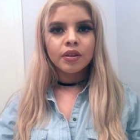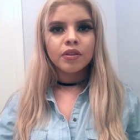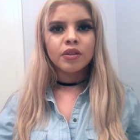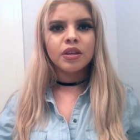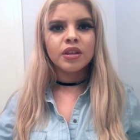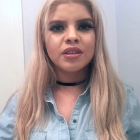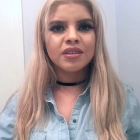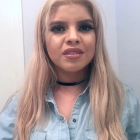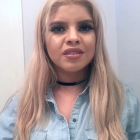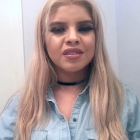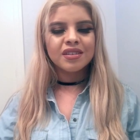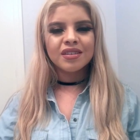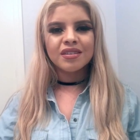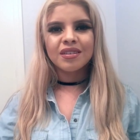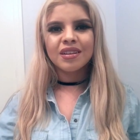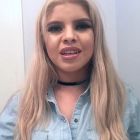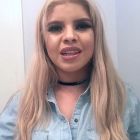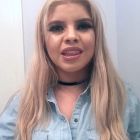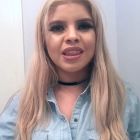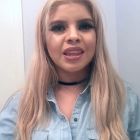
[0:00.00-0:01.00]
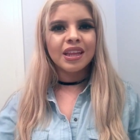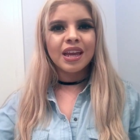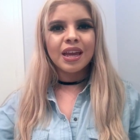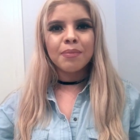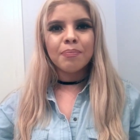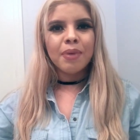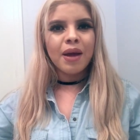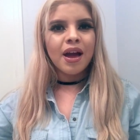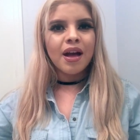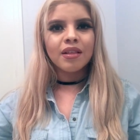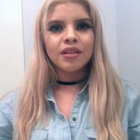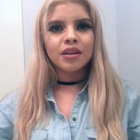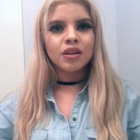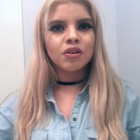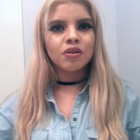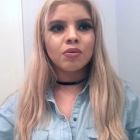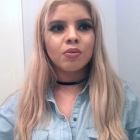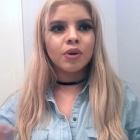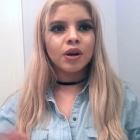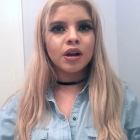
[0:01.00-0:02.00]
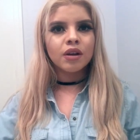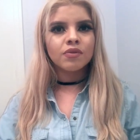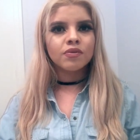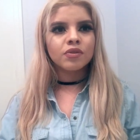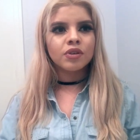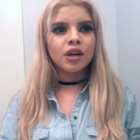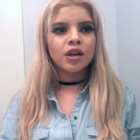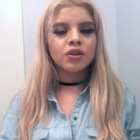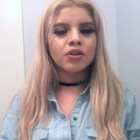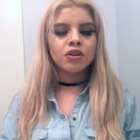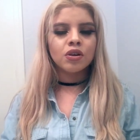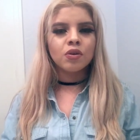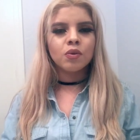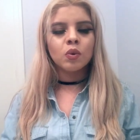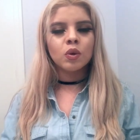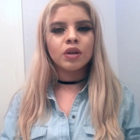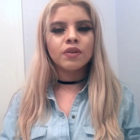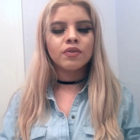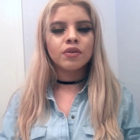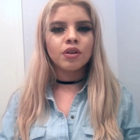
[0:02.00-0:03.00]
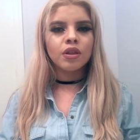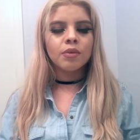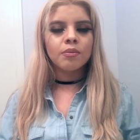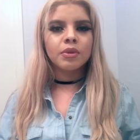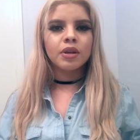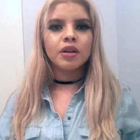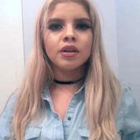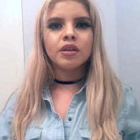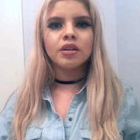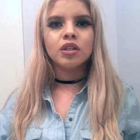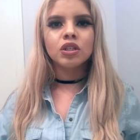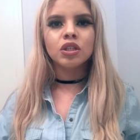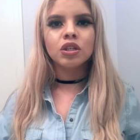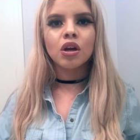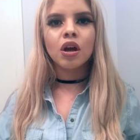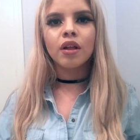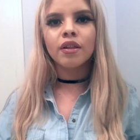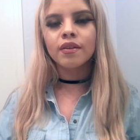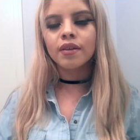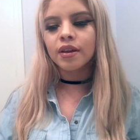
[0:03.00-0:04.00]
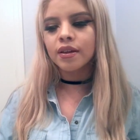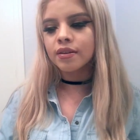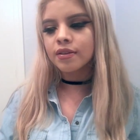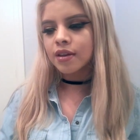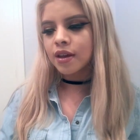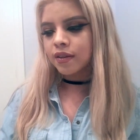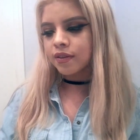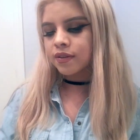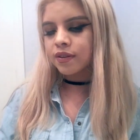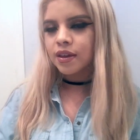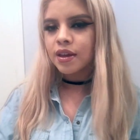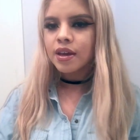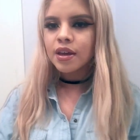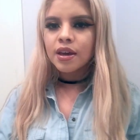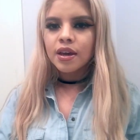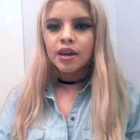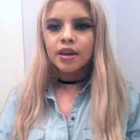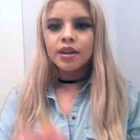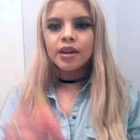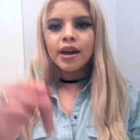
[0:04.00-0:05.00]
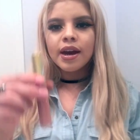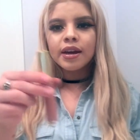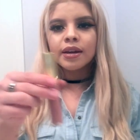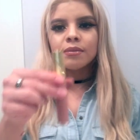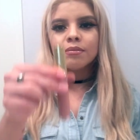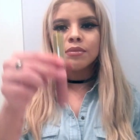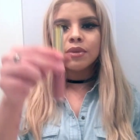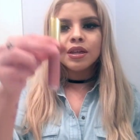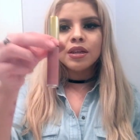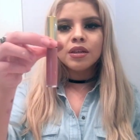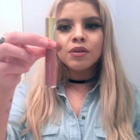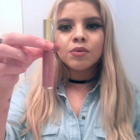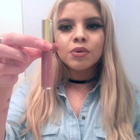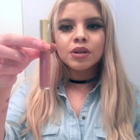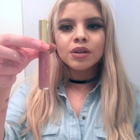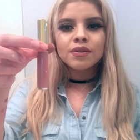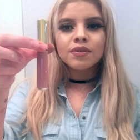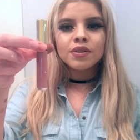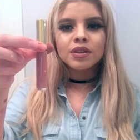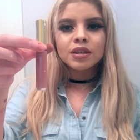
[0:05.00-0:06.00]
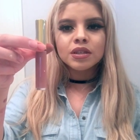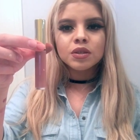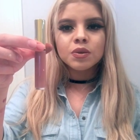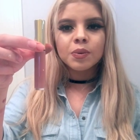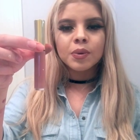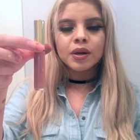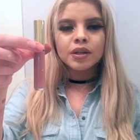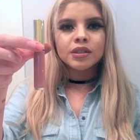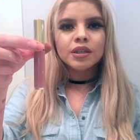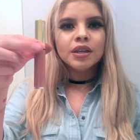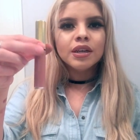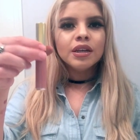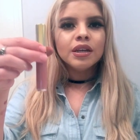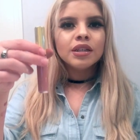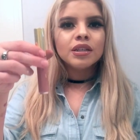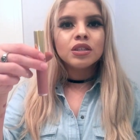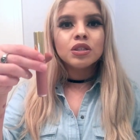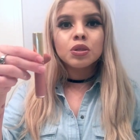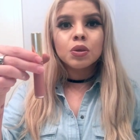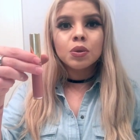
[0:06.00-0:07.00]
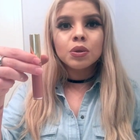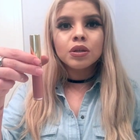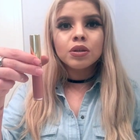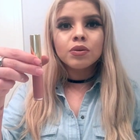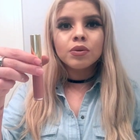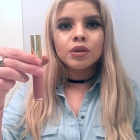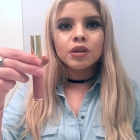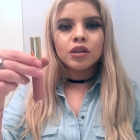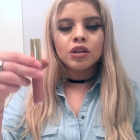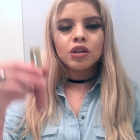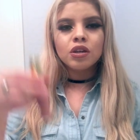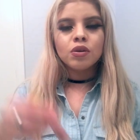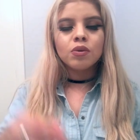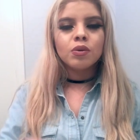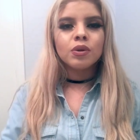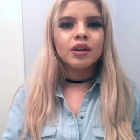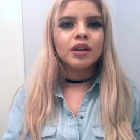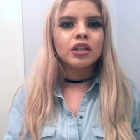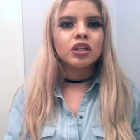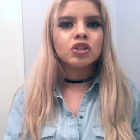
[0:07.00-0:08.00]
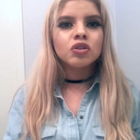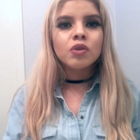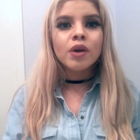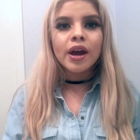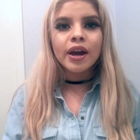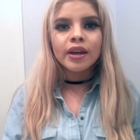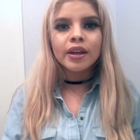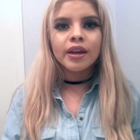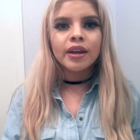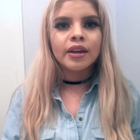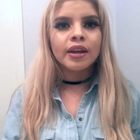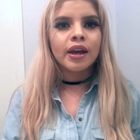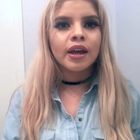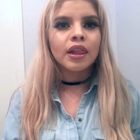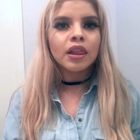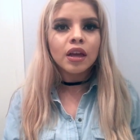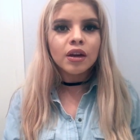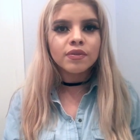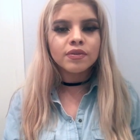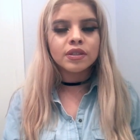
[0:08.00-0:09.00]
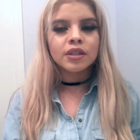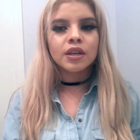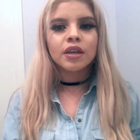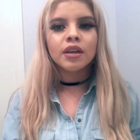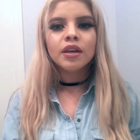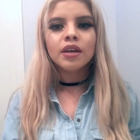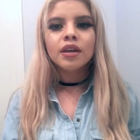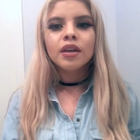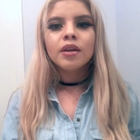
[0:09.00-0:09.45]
this clay palette or whatever, I don't know, one of their limited edition holiday sets, and it had a mini one of this one. It's so little and cute, and I tried it and I loved it.